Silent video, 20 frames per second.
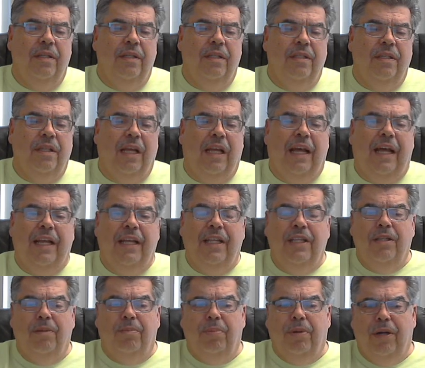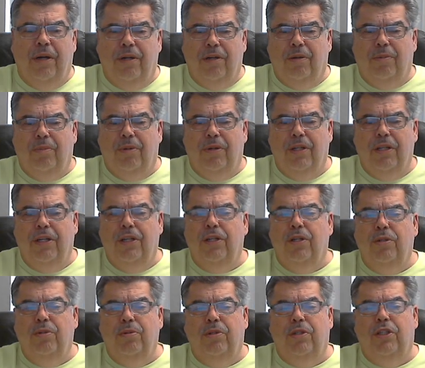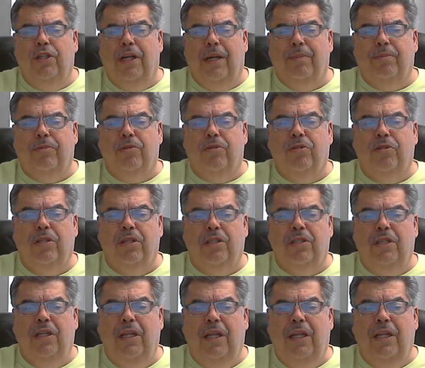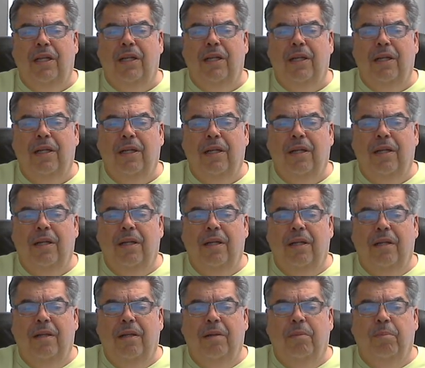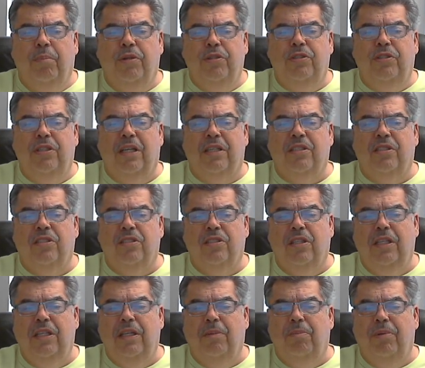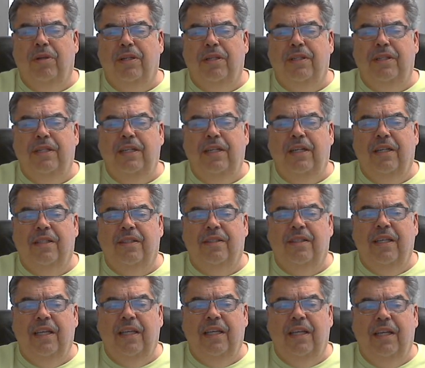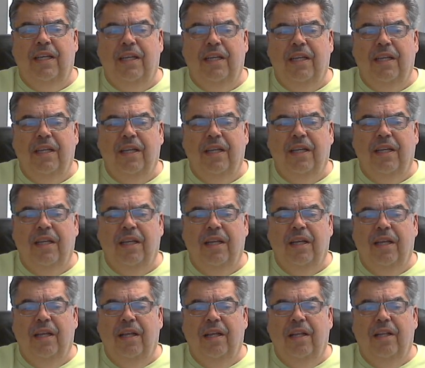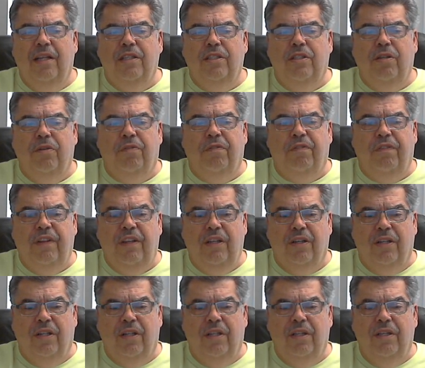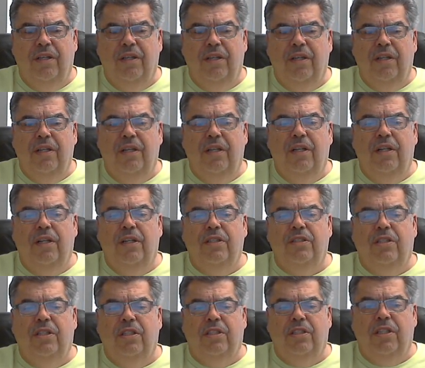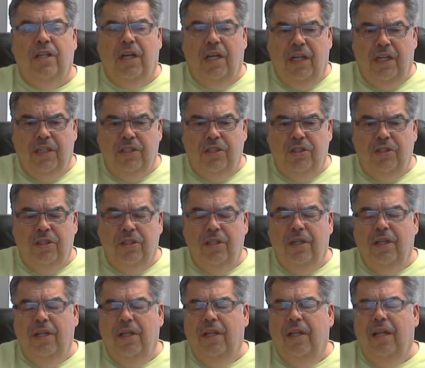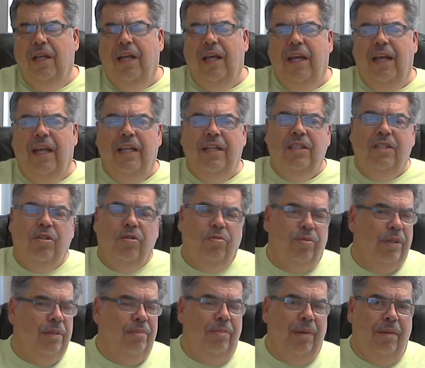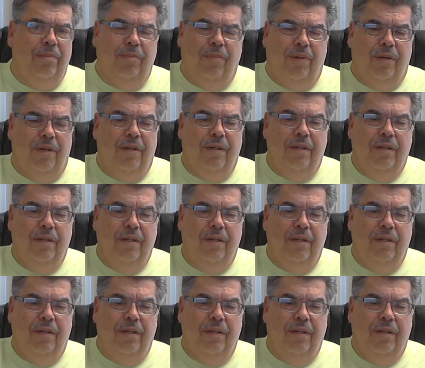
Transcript: The guy in the parable in Luke chapter 16 possesses the ability to think, to feel, to touch, and to remember